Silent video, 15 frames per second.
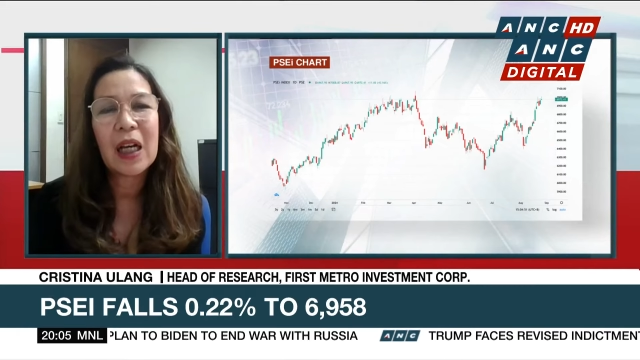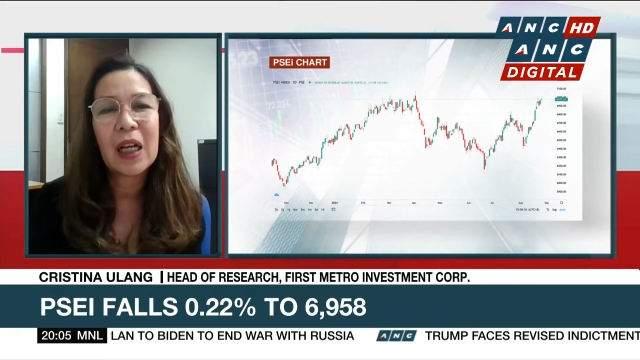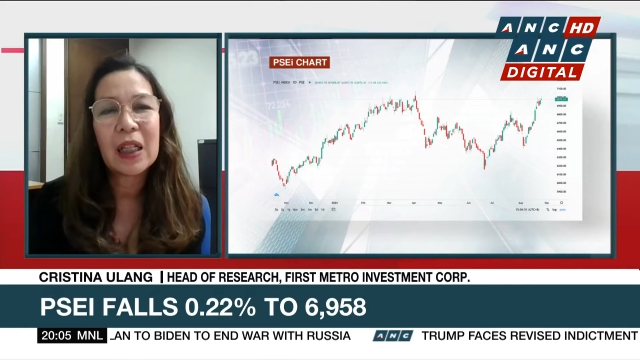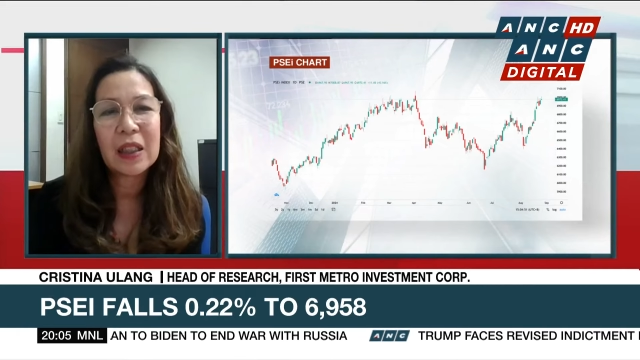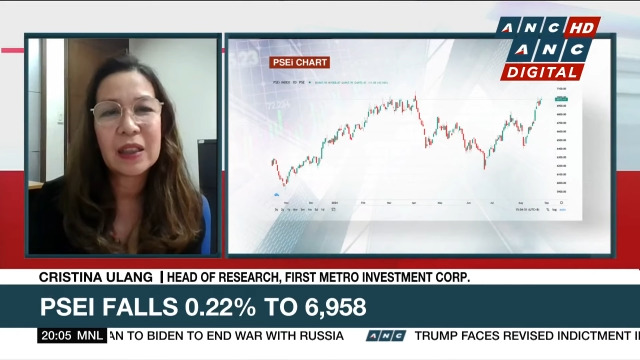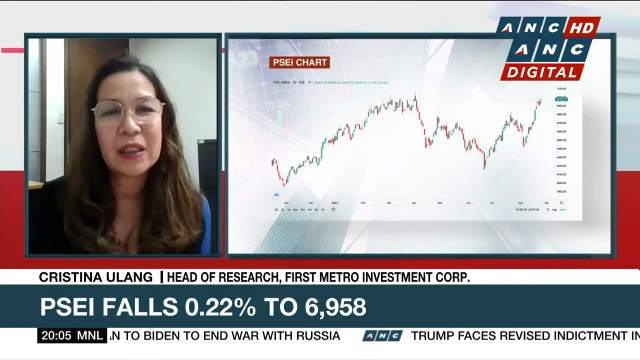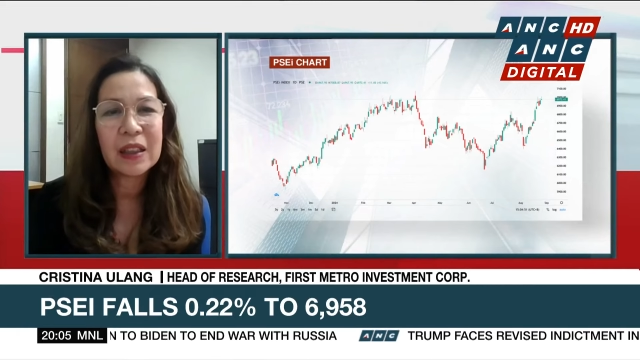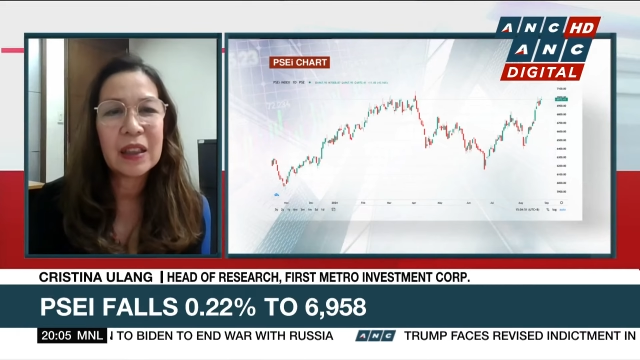
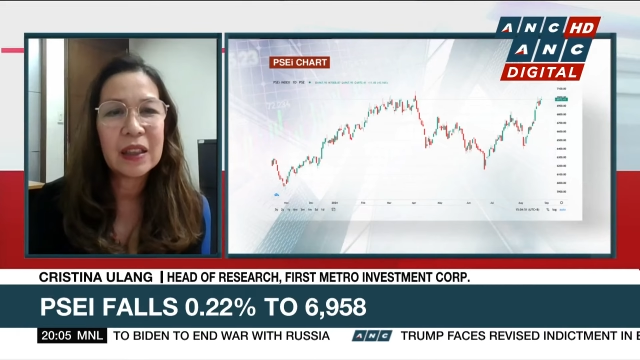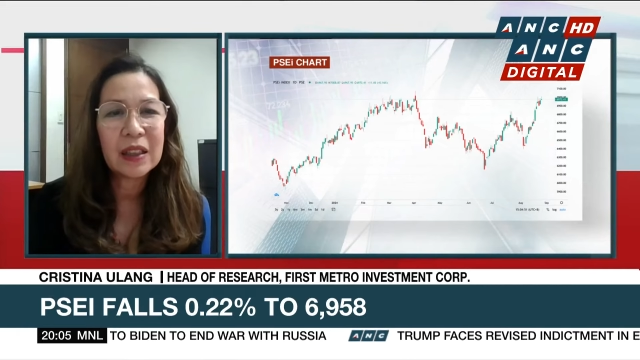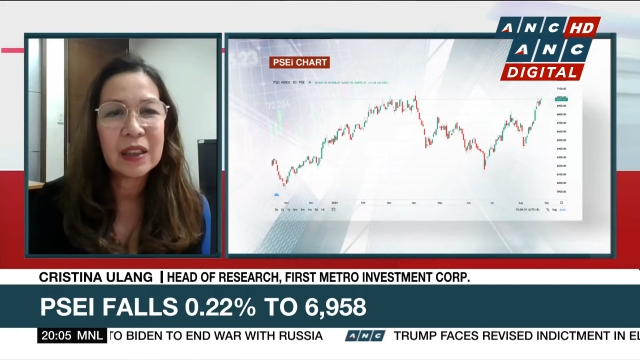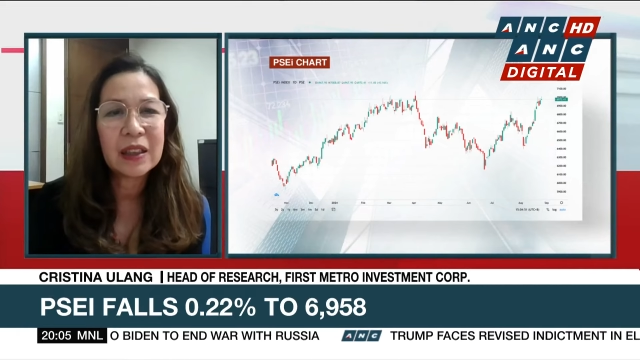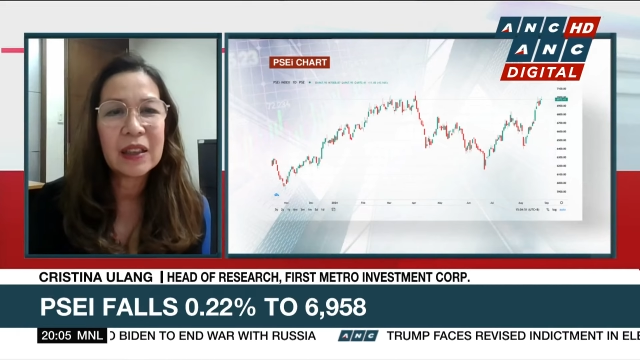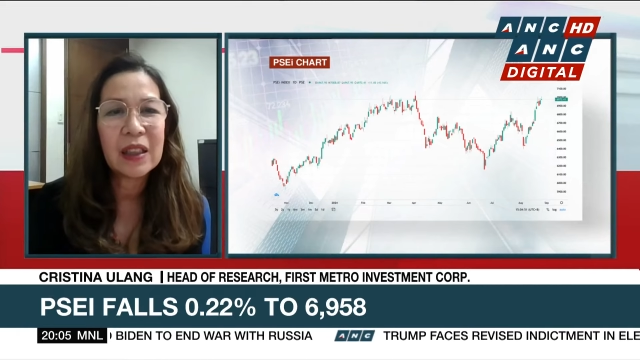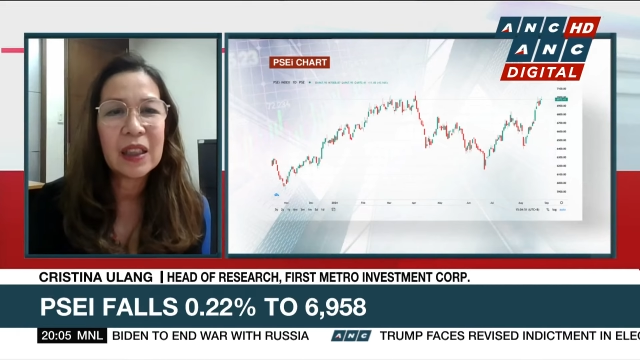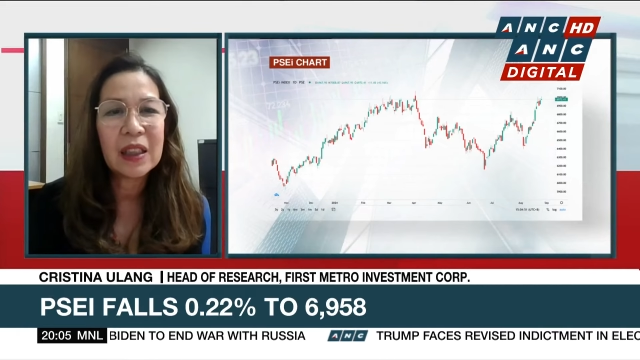It, and
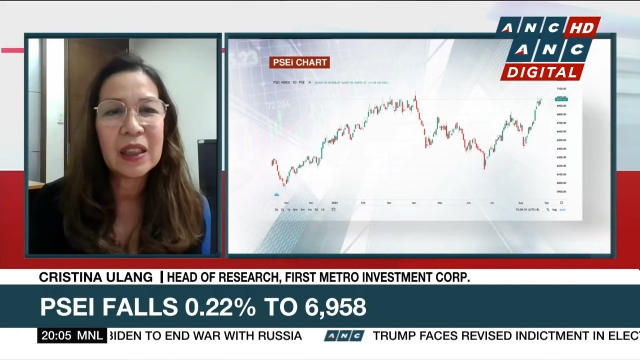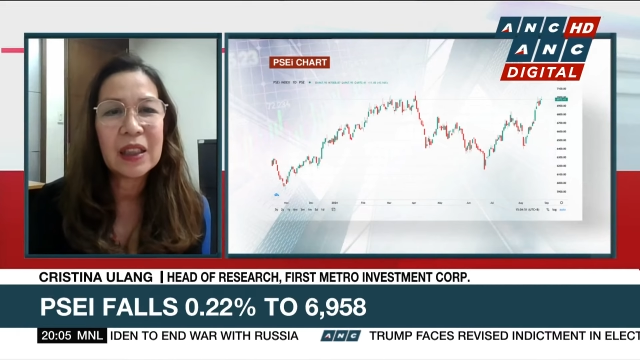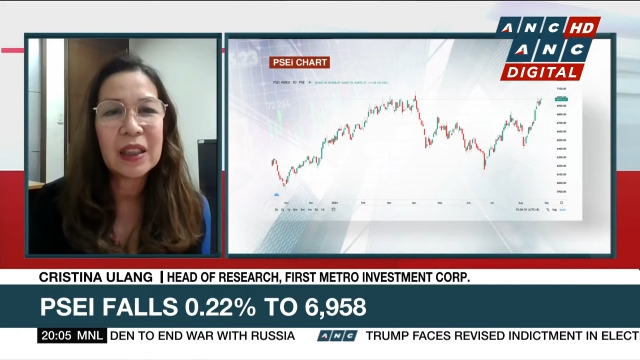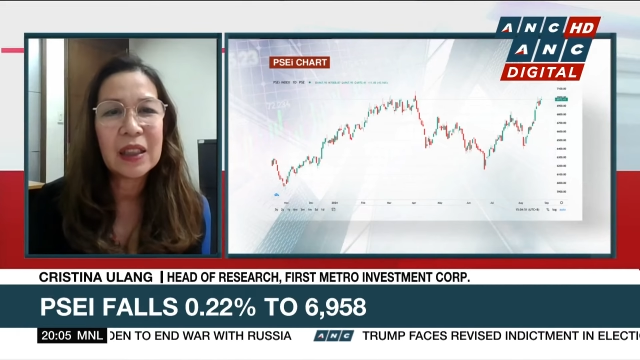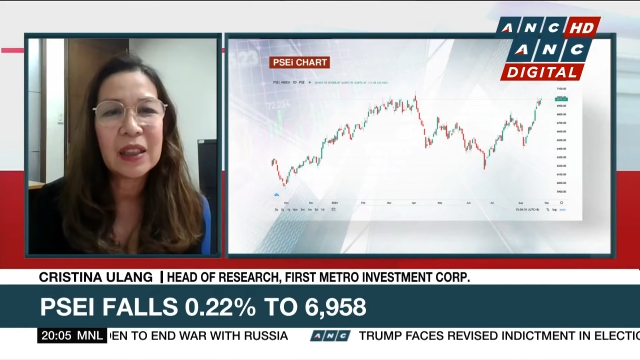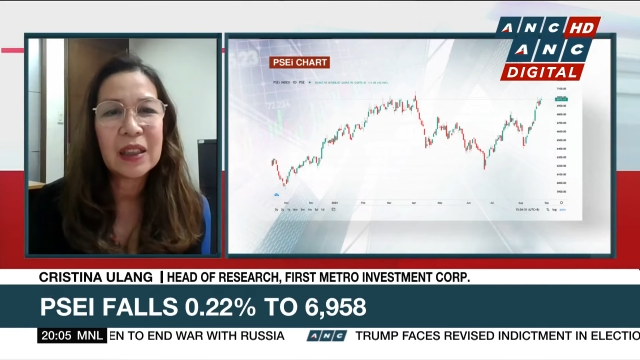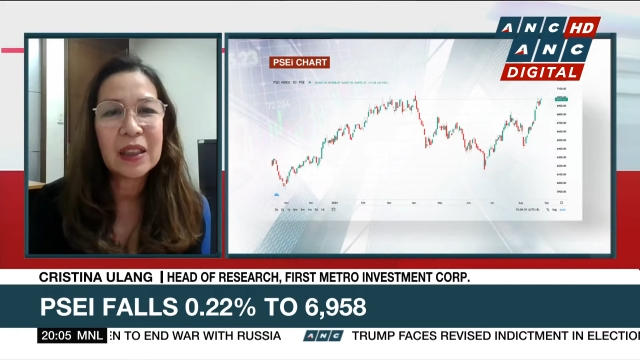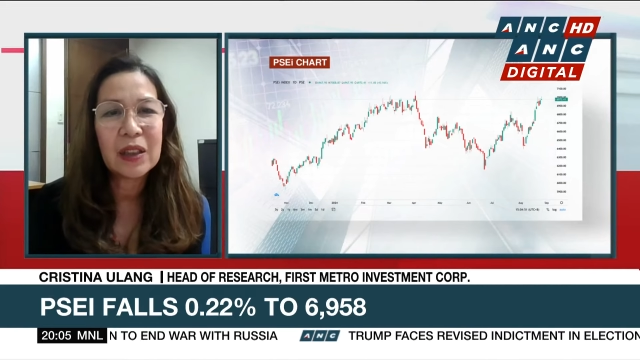it's really the,